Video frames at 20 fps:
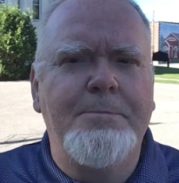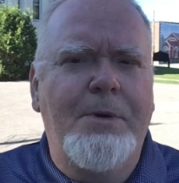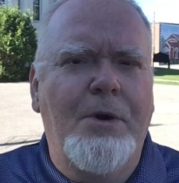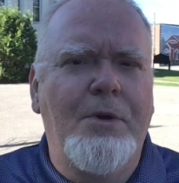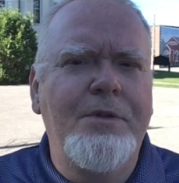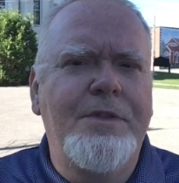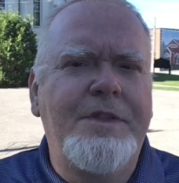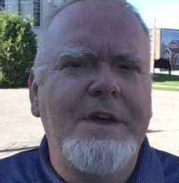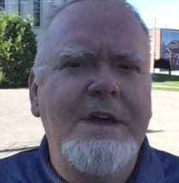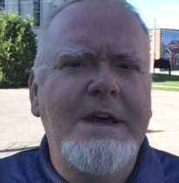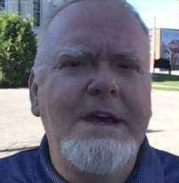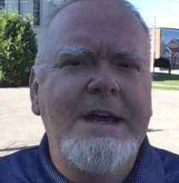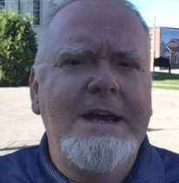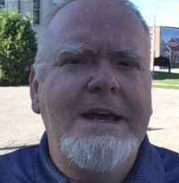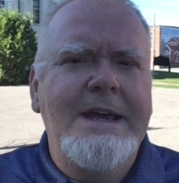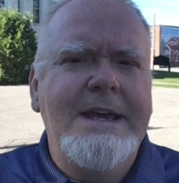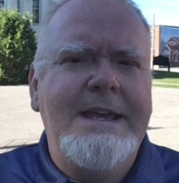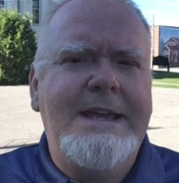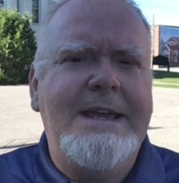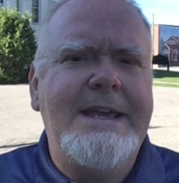Both
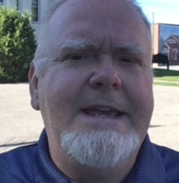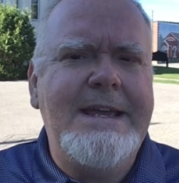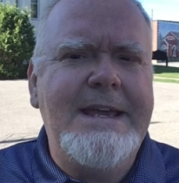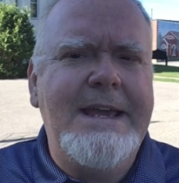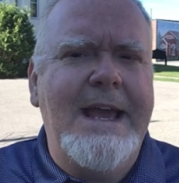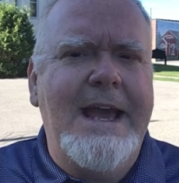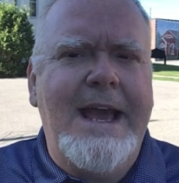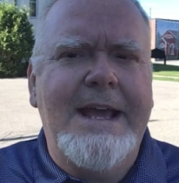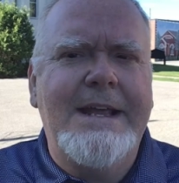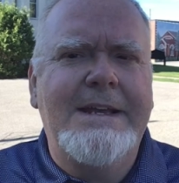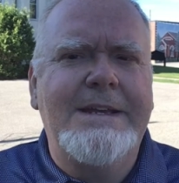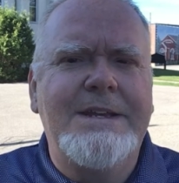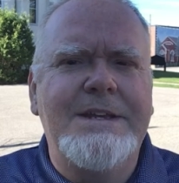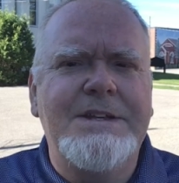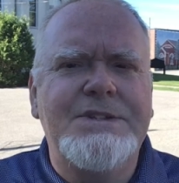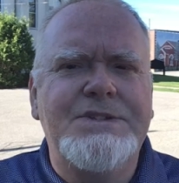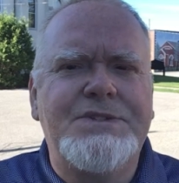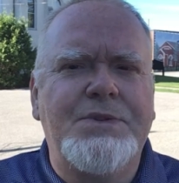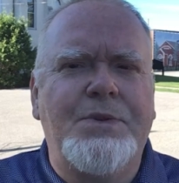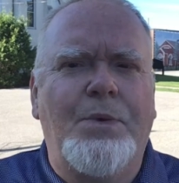he and
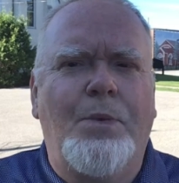his